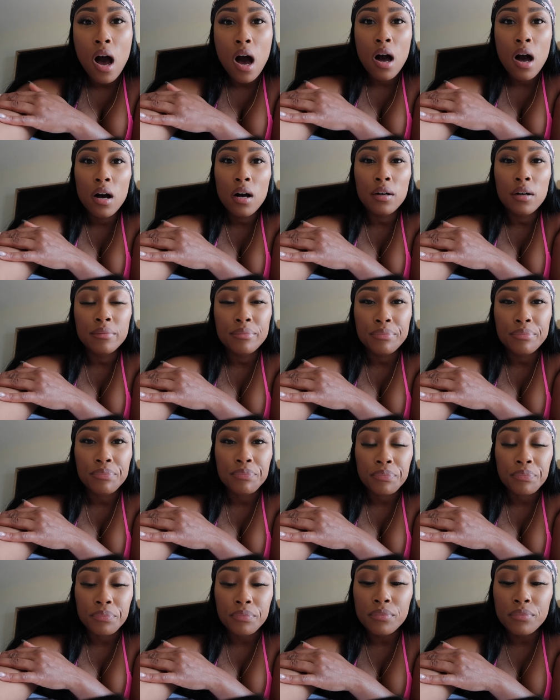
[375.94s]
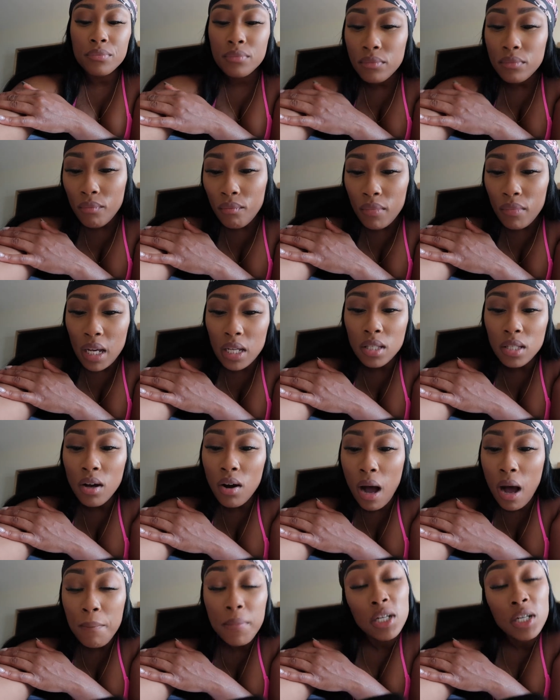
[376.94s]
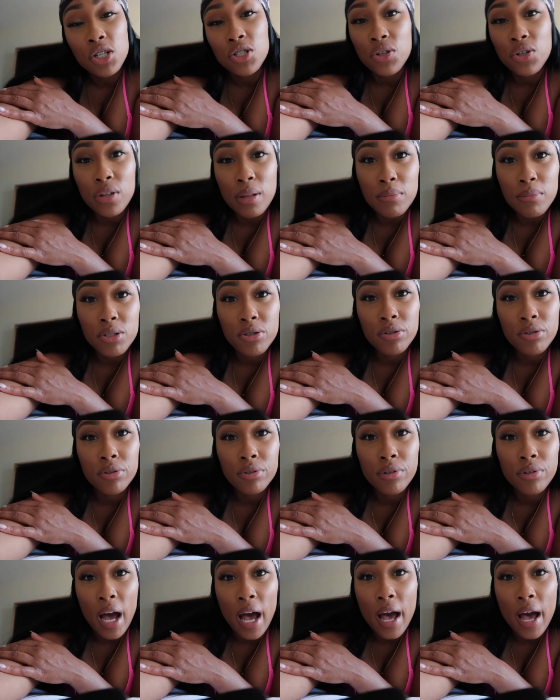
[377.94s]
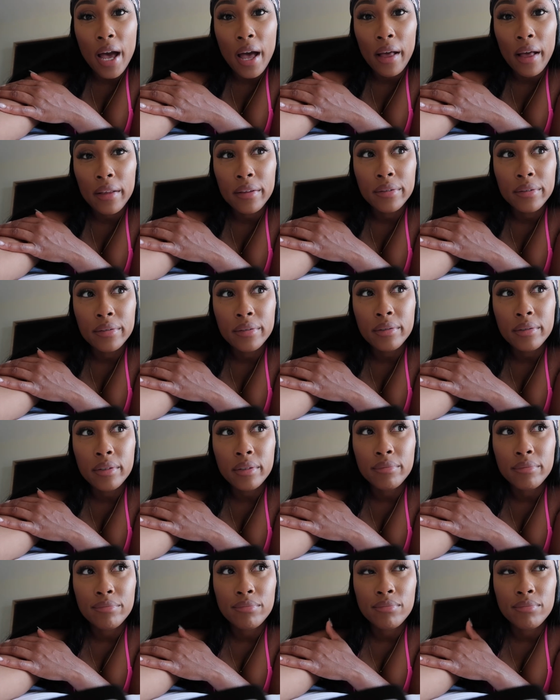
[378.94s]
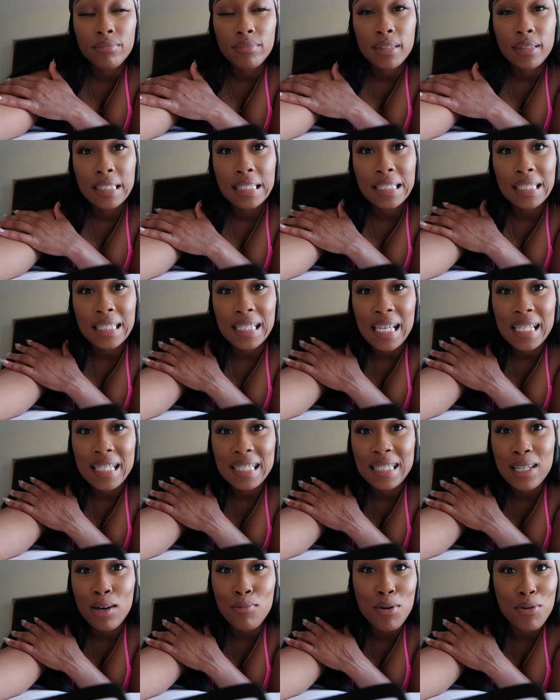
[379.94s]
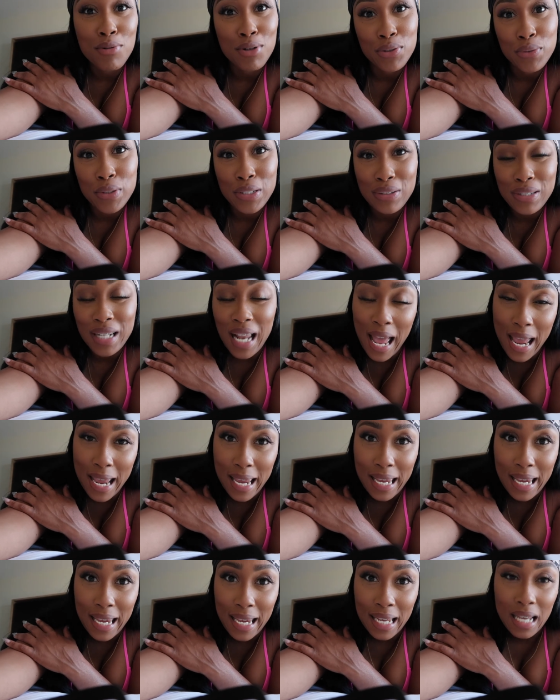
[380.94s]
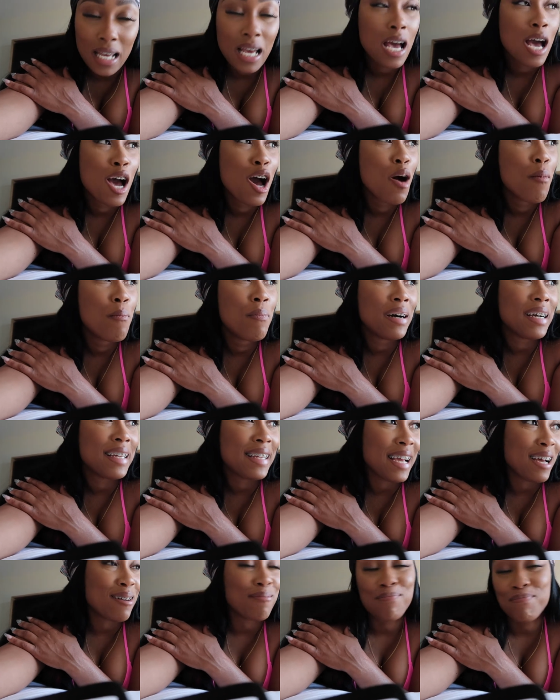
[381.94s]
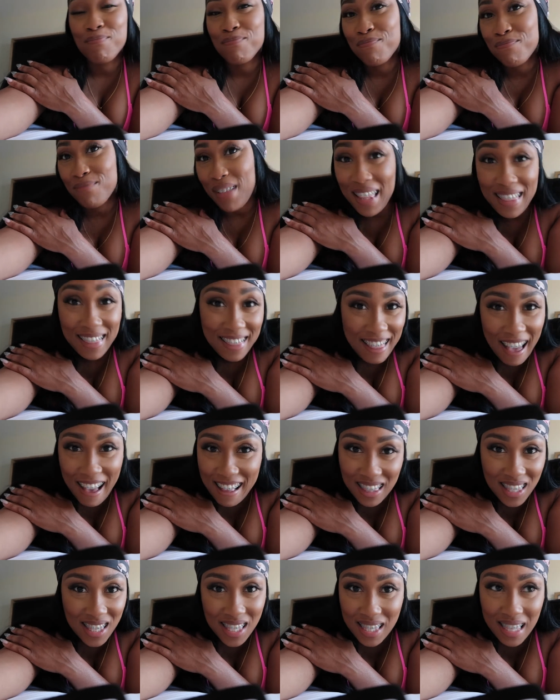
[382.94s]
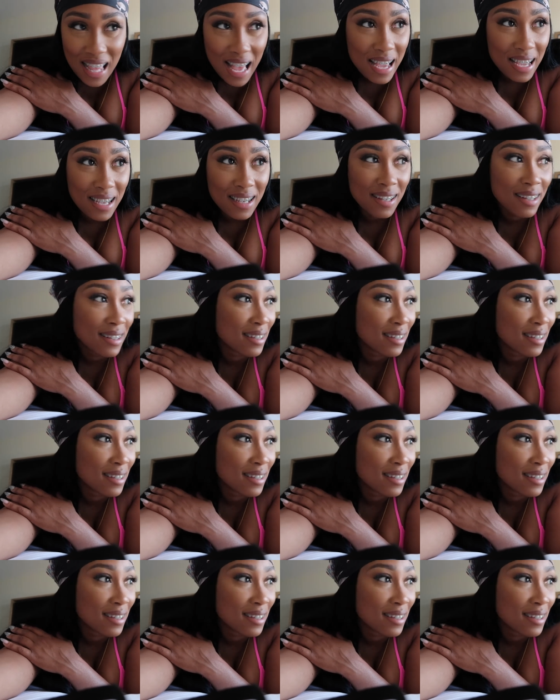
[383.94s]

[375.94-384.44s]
So I'm gonna show them to you and tell me which one you like. But yeah, that's like